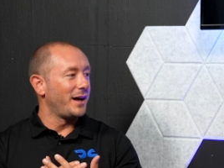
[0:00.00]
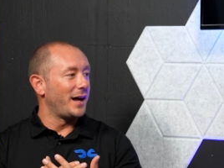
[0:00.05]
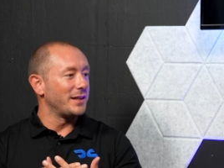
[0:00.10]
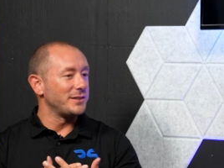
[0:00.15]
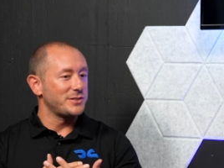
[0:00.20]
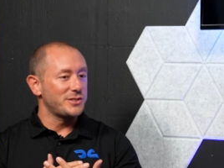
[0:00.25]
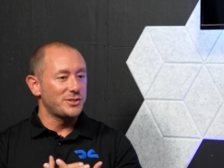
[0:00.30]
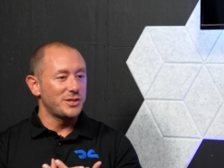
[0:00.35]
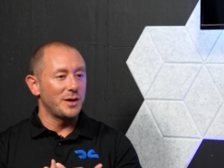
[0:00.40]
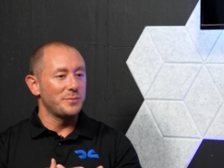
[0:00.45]
on
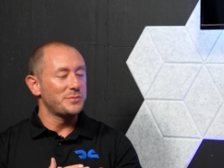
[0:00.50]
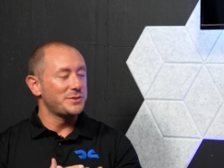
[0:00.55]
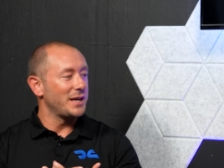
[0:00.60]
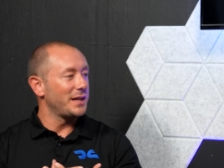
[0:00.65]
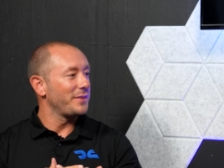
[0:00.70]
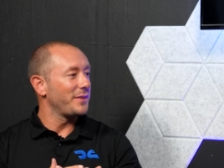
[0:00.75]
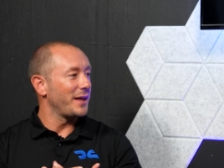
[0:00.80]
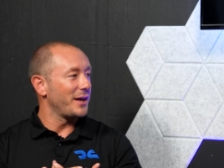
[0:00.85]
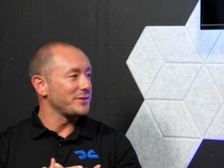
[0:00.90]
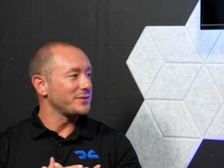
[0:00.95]
sub
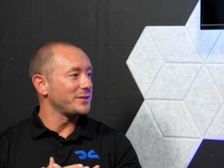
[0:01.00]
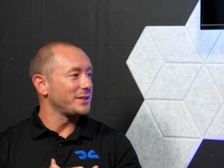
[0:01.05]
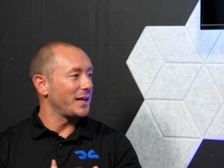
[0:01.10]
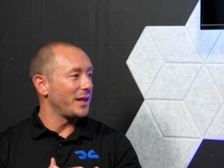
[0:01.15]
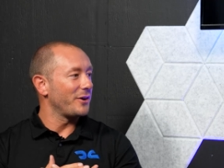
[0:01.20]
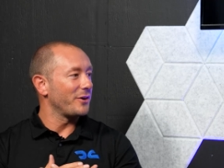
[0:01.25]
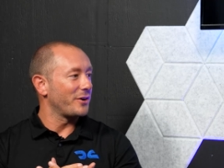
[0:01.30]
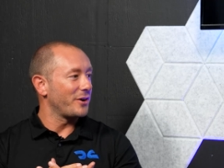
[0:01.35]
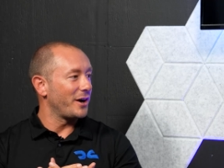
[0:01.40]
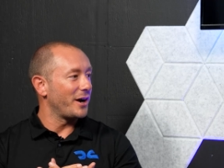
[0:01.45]

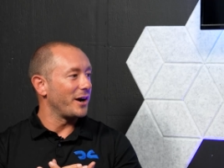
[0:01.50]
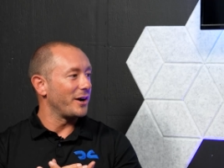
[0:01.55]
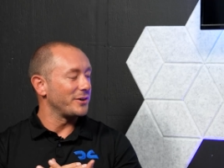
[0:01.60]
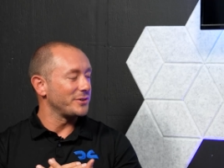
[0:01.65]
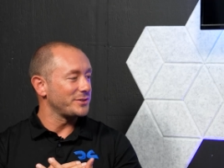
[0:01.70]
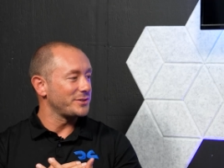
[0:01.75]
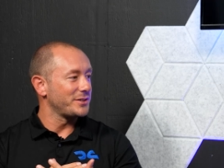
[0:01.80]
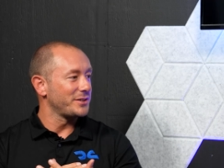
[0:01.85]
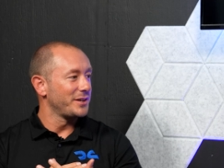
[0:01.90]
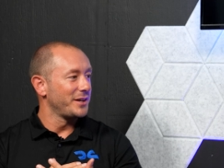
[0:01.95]
$10,000
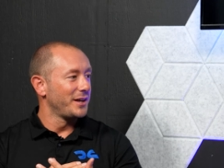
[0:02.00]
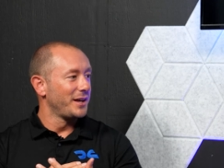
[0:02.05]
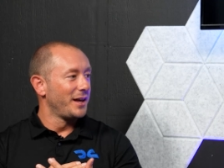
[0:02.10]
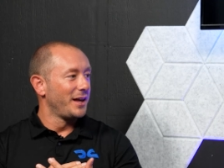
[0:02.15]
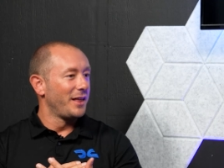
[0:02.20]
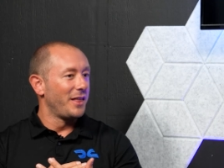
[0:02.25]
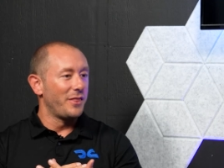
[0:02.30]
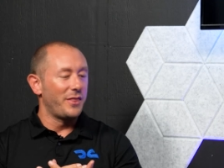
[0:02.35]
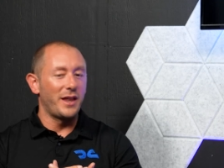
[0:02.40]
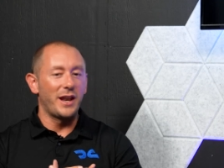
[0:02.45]
cars
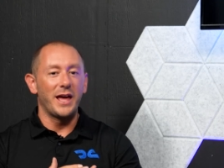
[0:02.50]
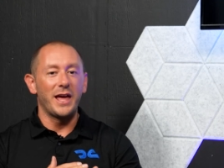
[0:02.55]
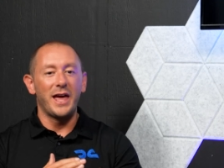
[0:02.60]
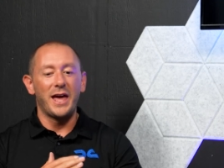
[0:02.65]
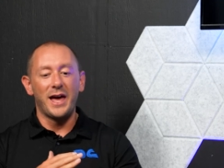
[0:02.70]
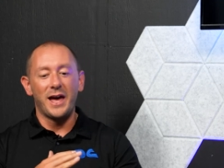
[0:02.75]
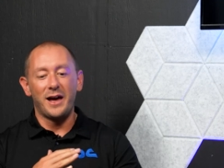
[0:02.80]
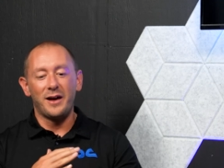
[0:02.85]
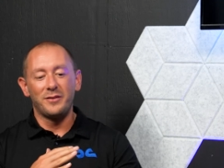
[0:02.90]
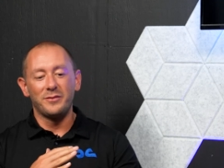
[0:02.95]
than I
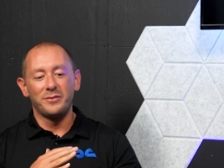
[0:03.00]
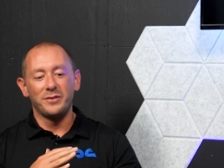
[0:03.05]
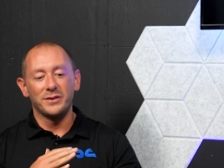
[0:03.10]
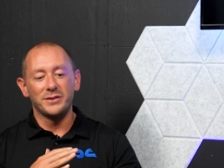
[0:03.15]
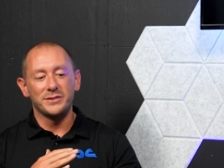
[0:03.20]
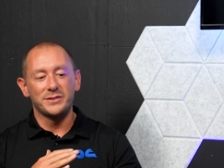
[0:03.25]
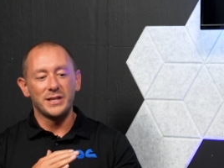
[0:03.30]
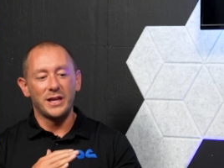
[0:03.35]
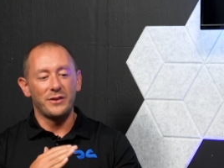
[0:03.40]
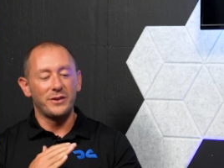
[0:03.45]
have
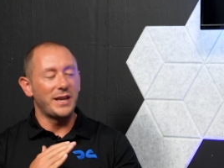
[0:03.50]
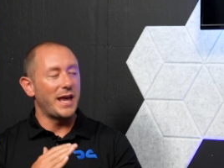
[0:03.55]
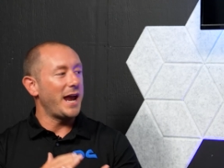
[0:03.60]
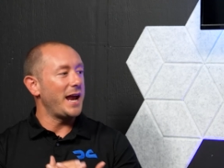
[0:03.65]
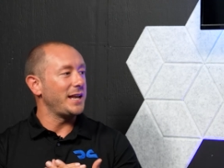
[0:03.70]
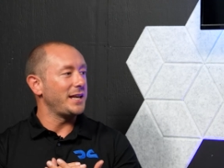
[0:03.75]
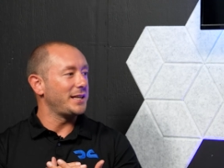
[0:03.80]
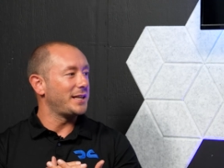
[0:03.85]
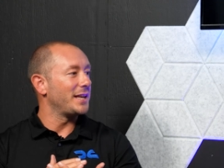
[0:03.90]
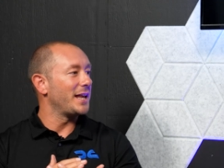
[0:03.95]
selling
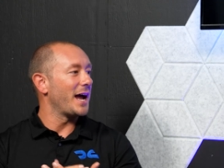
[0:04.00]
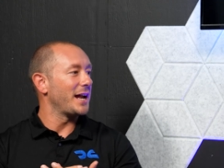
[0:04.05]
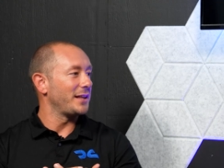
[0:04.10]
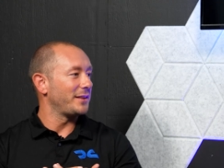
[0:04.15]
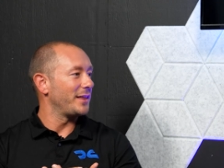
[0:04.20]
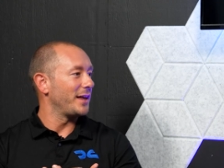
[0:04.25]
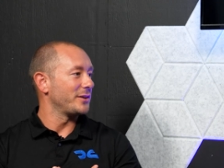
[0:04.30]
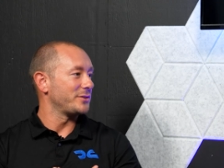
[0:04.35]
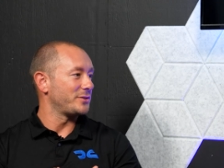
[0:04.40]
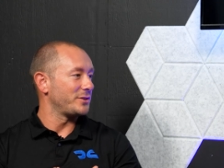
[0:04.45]
$80,000 to
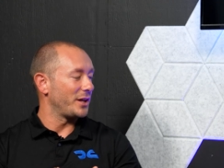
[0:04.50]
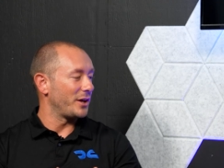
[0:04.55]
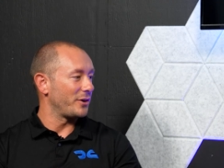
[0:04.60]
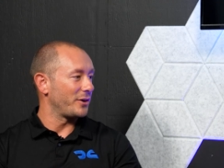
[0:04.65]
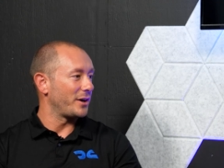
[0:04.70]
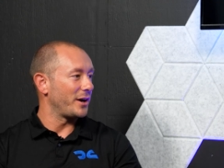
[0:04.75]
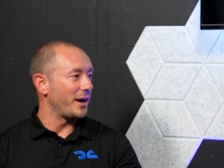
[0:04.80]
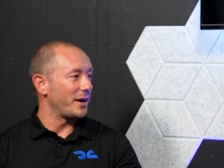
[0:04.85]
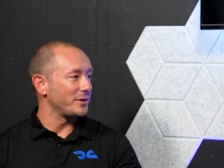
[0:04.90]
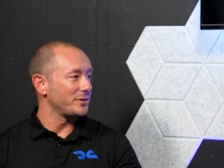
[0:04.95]

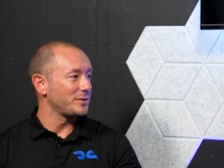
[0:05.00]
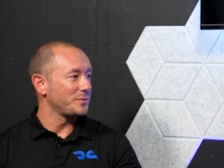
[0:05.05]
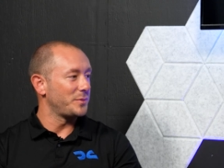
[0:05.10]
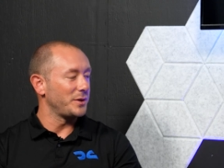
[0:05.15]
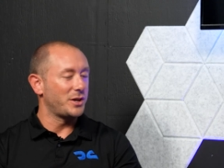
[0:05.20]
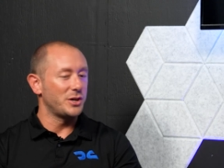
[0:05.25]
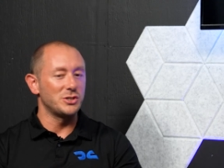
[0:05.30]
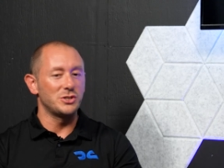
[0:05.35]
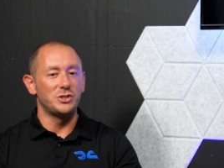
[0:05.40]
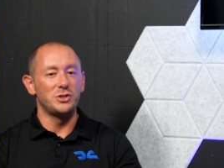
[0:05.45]
$90,000 cars,
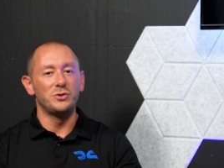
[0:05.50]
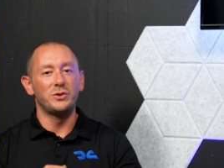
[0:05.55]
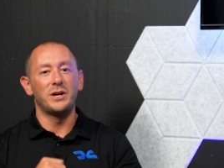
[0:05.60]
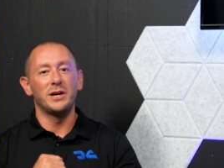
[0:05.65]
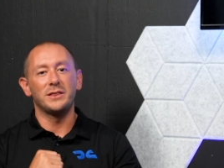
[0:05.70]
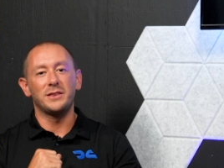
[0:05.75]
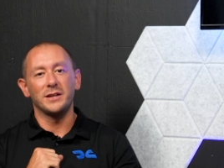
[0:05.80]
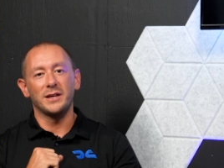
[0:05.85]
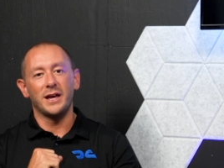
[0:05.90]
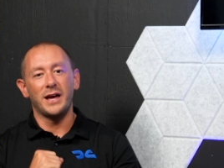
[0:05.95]
because you
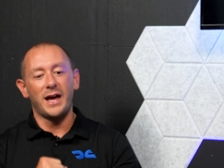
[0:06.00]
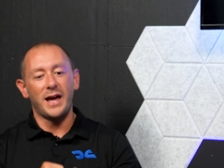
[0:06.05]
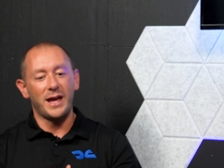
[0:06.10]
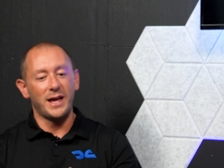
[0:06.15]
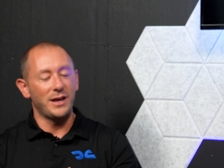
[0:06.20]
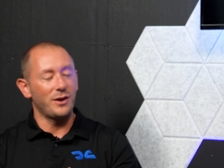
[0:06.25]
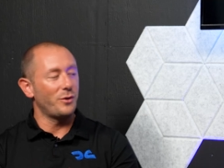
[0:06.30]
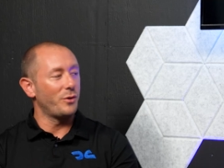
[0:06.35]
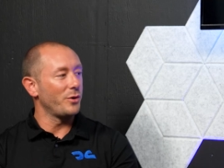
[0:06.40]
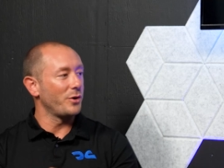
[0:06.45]
get the
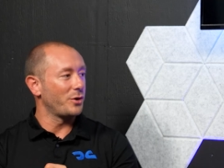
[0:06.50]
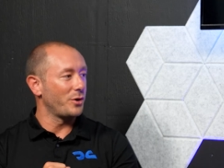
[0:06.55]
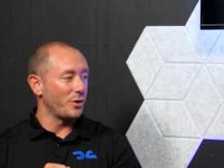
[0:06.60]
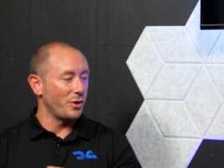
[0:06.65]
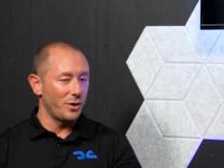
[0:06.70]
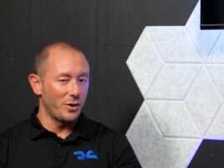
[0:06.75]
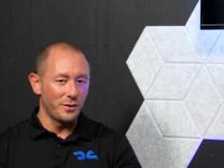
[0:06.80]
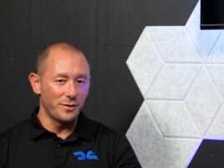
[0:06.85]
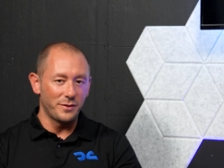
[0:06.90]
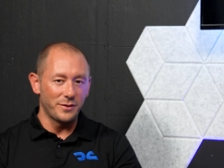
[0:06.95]
guy or
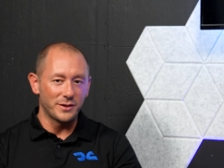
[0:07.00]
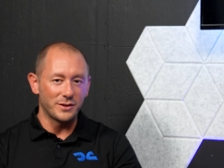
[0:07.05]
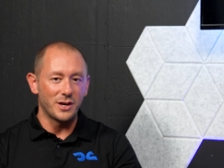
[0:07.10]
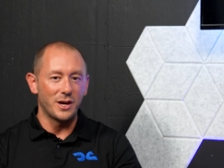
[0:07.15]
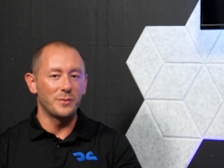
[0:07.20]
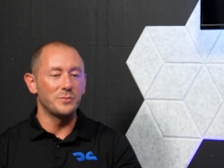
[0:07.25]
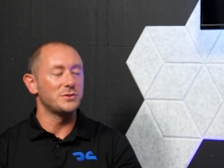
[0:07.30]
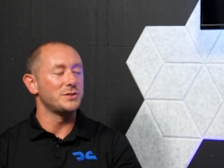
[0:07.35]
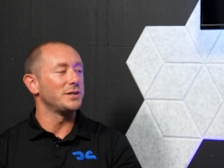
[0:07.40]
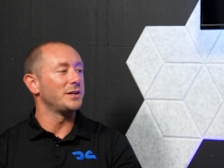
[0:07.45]
girl that
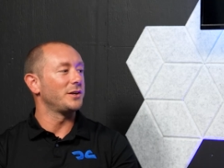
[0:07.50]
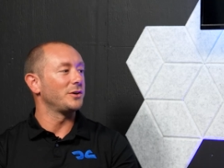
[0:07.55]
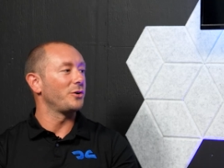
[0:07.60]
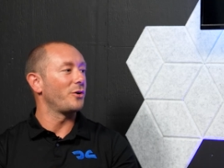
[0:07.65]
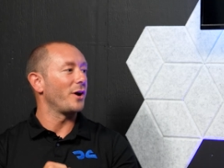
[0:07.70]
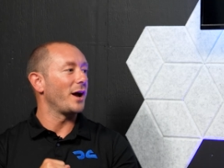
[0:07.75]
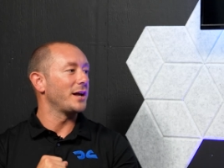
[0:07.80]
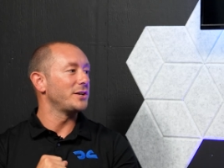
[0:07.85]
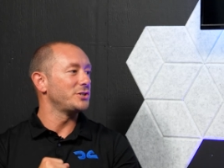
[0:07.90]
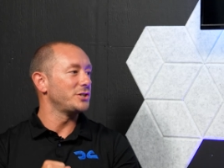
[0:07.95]
comes in,
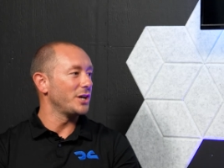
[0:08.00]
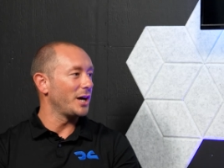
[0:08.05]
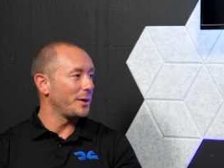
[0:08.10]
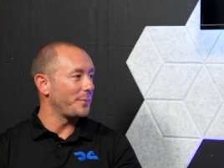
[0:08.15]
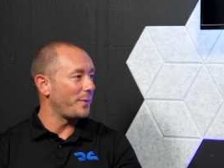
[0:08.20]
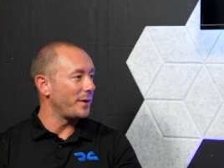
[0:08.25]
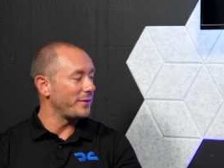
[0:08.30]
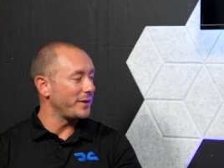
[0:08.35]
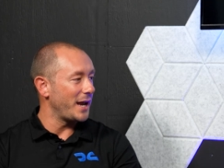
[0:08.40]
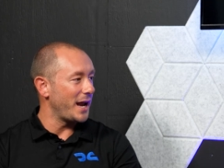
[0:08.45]
grinds you
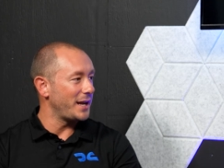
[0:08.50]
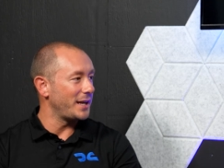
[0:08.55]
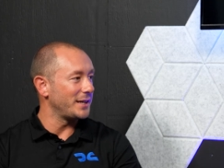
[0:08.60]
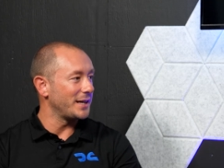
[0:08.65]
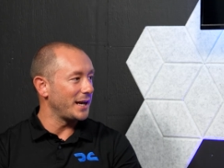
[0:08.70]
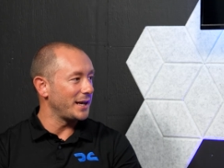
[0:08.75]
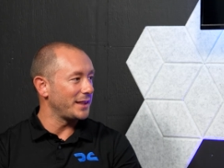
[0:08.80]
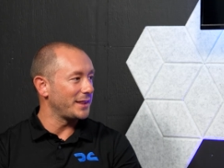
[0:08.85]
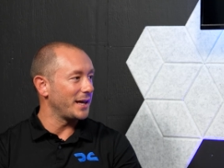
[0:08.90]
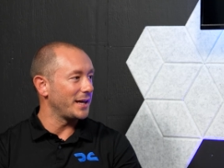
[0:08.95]
up on the
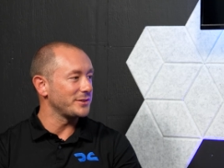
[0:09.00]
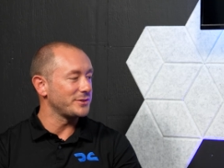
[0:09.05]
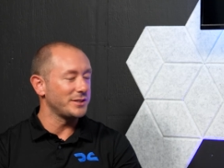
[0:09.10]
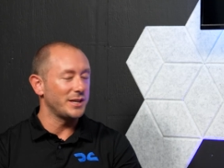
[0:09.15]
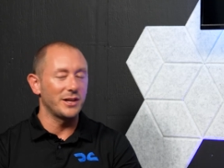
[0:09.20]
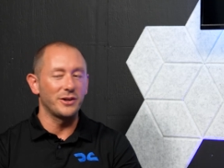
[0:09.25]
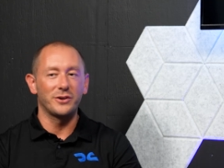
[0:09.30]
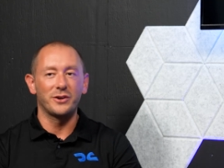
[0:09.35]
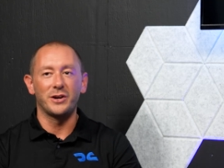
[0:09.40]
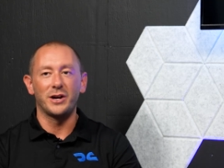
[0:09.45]
$80,000,
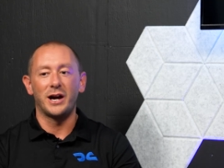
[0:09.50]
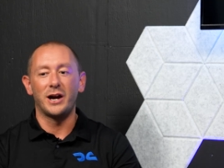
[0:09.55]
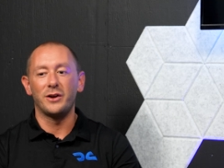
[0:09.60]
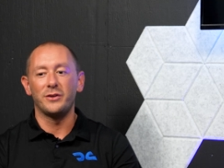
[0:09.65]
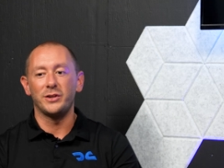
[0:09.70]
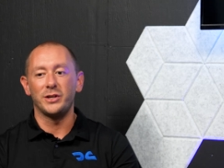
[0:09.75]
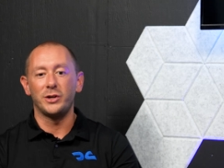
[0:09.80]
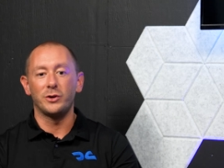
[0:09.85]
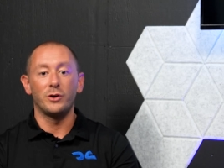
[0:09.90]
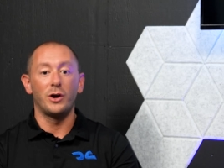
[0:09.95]
$90,000 car
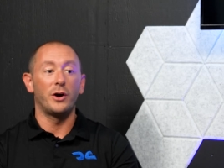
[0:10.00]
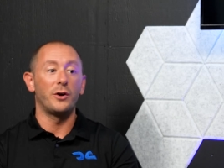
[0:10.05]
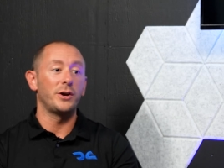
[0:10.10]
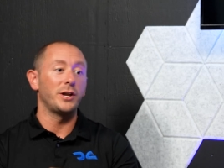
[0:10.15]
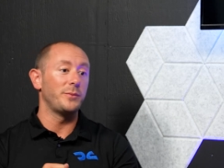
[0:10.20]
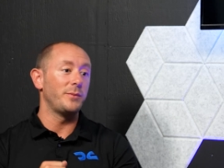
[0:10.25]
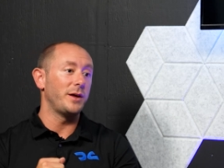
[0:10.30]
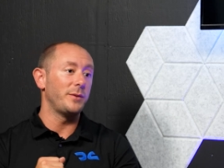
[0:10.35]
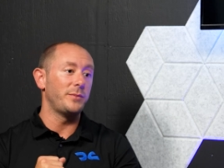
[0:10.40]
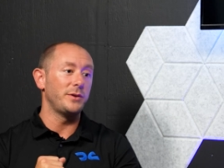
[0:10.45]
that you're
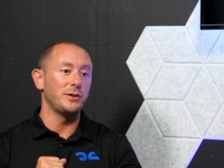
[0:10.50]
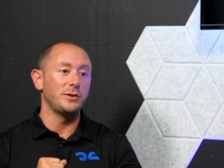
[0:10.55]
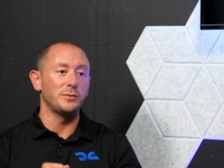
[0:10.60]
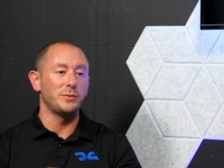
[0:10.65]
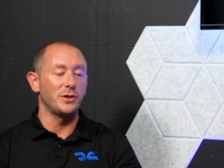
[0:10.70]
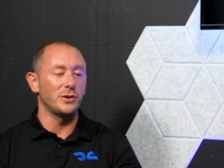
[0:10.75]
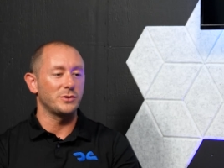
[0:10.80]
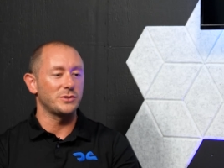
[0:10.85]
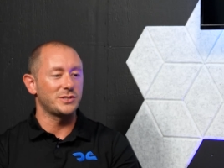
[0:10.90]
already maybe,